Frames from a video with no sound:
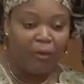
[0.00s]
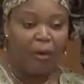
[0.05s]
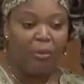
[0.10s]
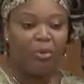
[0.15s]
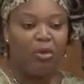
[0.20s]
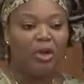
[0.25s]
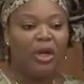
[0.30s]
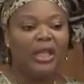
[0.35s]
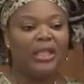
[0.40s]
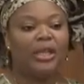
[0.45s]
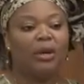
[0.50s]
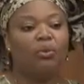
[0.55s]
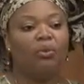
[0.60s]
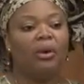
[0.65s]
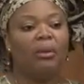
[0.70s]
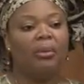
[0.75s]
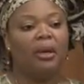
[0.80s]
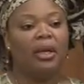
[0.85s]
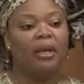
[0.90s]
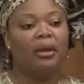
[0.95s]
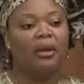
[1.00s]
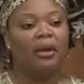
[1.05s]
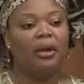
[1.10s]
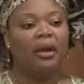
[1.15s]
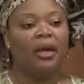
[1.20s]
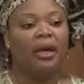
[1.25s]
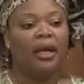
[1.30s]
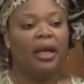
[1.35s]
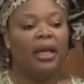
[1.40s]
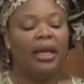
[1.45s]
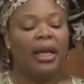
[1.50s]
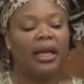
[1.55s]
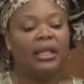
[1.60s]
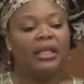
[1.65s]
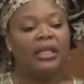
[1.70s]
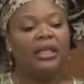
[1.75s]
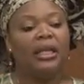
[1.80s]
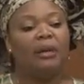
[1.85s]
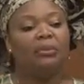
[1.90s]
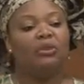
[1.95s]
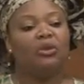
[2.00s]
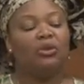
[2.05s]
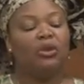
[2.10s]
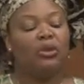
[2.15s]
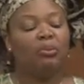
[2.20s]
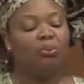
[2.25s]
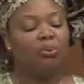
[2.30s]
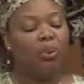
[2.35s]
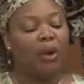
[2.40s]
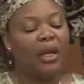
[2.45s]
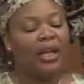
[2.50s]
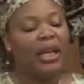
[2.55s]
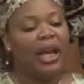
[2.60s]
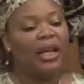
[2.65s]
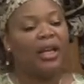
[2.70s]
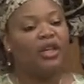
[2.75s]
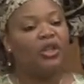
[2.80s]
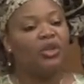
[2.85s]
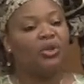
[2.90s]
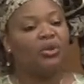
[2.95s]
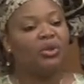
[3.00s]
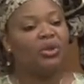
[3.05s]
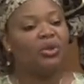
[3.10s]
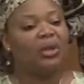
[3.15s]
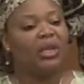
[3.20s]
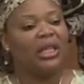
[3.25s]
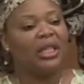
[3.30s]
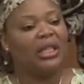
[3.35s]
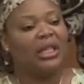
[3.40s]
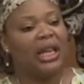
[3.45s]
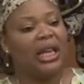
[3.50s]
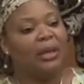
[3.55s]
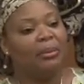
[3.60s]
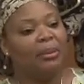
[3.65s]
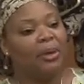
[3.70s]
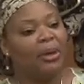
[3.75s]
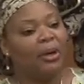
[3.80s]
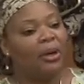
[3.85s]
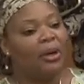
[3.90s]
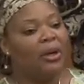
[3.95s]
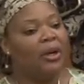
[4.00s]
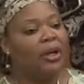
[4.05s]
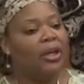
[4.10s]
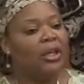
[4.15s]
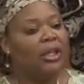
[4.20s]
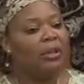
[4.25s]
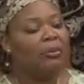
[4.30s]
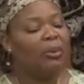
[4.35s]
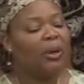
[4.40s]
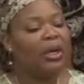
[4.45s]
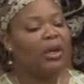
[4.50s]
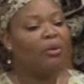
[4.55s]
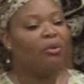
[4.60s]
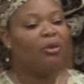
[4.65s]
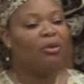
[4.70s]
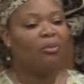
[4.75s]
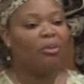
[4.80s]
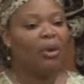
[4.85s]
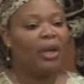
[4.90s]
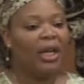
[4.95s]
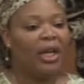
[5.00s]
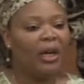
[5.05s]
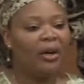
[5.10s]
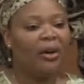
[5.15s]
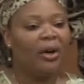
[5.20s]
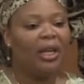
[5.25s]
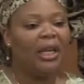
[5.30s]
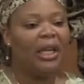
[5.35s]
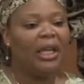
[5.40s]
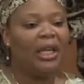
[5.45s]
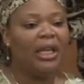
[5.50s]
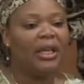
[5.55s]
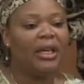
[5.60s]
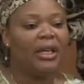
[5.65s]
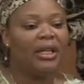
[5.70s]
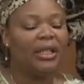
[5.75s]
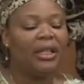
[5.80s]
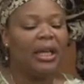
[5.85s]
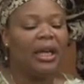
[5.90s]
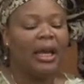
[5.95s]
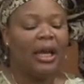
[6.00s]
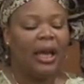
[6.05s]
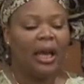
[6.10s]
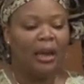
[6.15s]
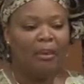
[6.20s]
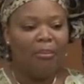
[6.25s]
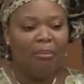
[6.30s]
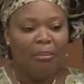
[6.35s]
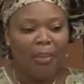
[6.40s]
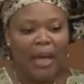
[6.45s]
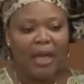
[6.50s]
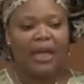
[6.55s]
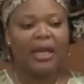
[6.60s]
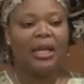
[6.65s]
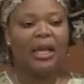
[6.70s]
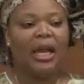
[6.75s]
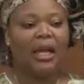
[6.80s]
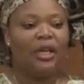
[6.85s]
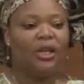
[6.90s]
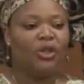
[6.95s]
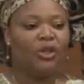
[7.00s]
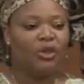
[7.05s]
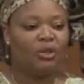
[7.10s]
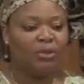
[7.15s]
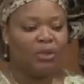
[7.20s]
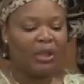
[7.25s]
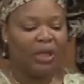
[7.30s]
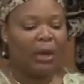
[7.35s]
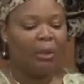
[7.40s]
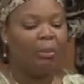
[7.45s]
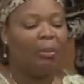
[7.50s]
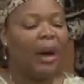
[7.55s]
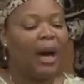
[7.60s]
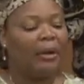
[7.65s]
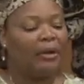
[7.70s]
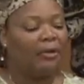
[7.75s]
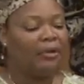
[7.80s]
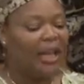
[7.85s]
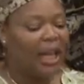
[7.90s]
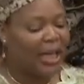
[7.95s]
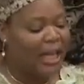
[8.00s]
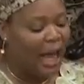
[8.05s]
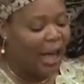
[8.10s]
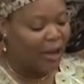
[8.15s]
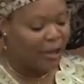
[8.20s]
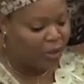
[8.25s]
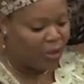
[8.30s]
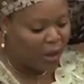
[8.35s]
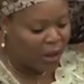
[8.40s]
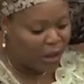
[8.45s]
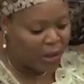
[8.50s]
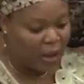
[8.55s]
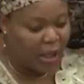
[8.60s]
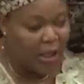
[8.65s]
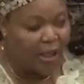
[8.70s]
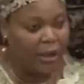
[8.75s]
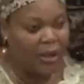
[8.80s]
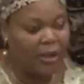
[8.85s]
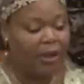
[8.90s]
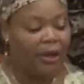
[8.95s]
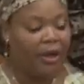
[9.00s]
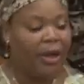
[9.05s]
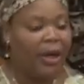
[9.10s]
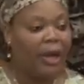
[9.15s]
community women, getting them to bring their issues to the table, speaking with political leaders, and making their issues a part of their national agenda.